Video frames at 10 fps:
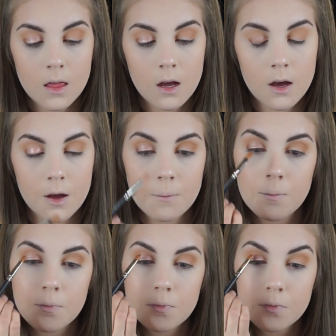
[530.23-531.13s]

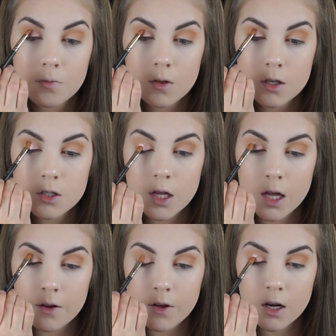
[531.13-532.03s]
so
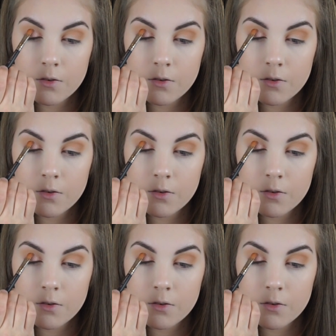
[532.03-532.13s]
that if any